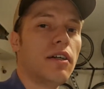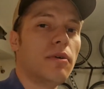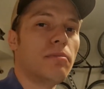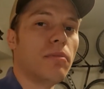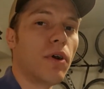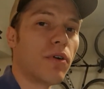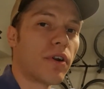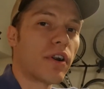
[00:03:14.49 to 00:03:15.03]

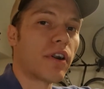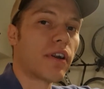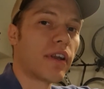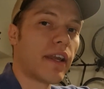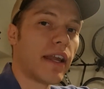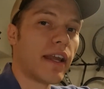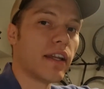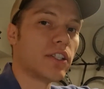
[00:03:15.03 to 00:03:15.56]
motor
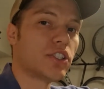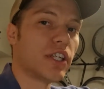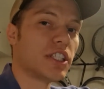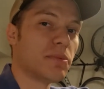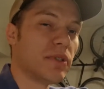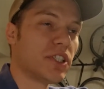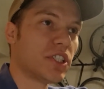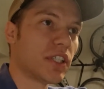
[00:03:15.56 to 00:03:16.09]
and
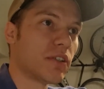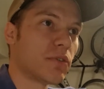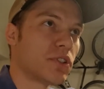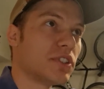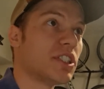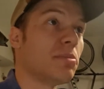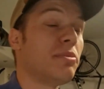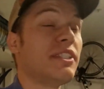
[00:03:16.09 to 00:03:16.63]
transmission,
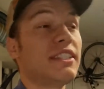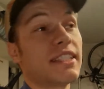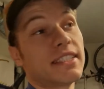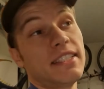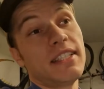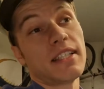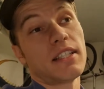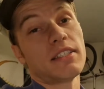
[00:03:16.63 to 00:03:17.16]
which is the
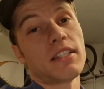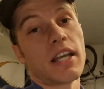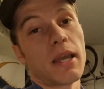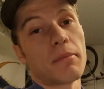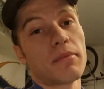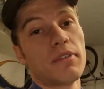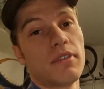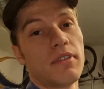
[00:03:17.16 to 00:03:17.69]
B16 at the
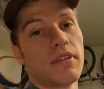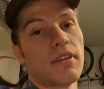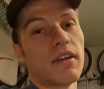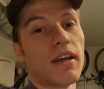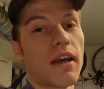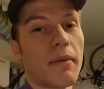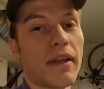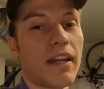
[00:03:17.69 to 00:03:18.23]
time,
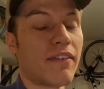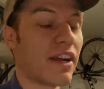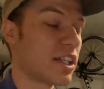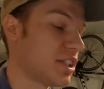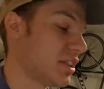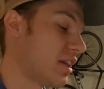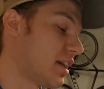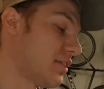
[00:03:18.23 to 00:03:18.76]
I never
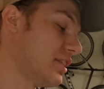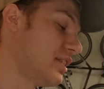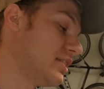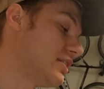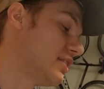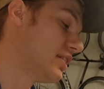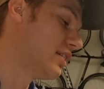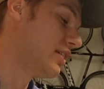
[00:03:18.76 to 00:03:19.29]
actually got an
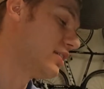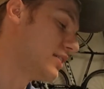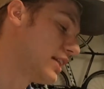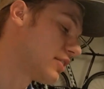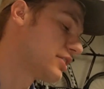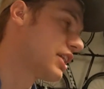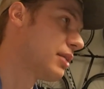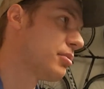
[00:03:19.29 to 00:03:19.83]

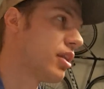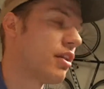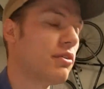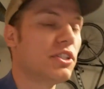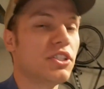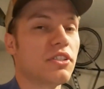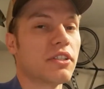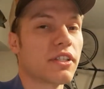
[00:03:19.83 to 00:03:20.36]
Integra Type R
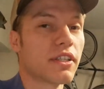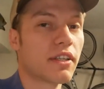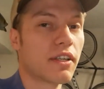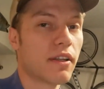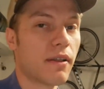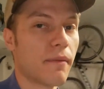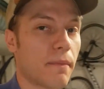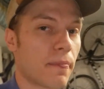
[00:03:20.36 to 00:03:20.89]
originally.
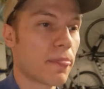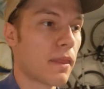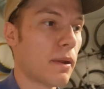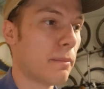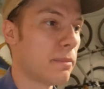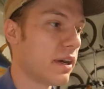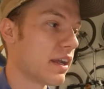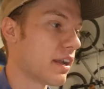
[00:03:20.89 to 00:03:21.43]

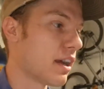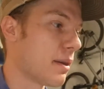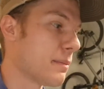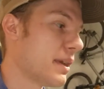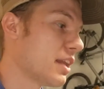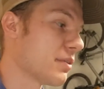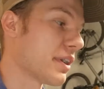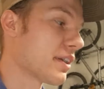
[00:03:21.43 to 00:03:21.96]
But
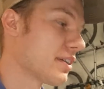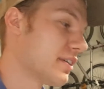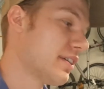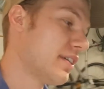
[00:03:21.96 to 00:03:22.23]
anyway,